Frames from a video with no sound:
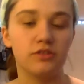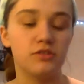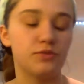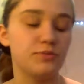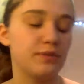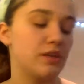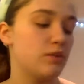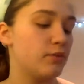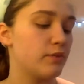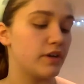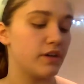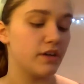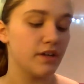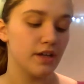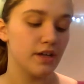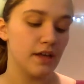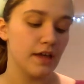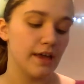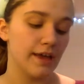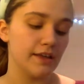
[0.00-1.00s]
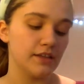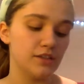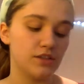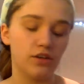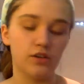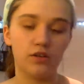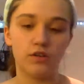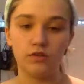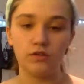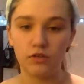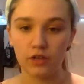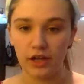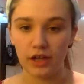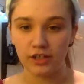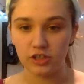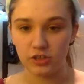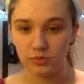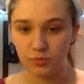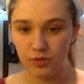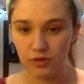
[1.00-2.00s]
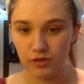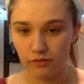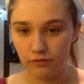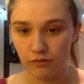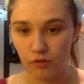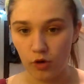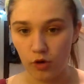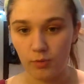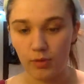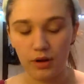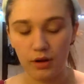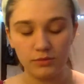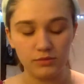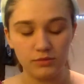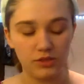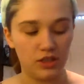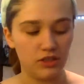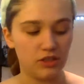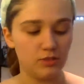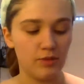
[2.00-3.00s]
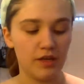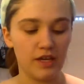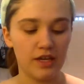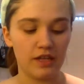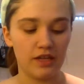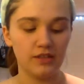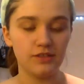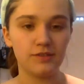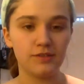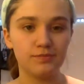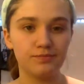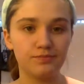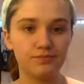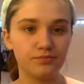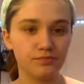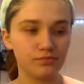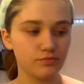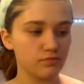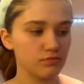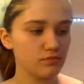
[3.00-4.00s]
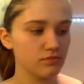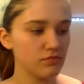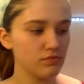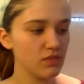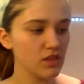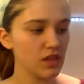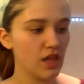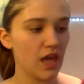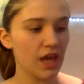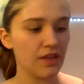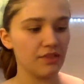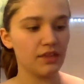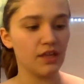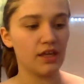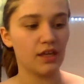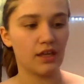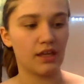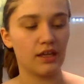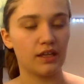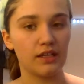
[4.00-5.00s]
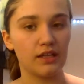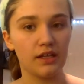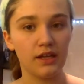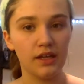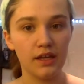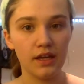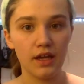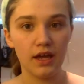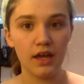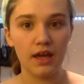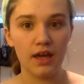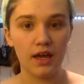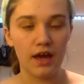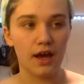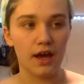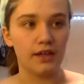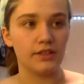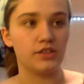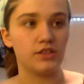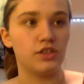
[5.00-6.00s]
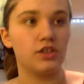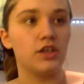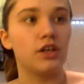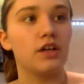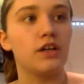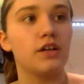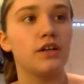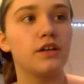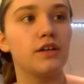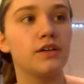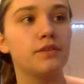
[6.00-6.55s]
is being weird. So I just put 4 pumps onto my hand. And then I took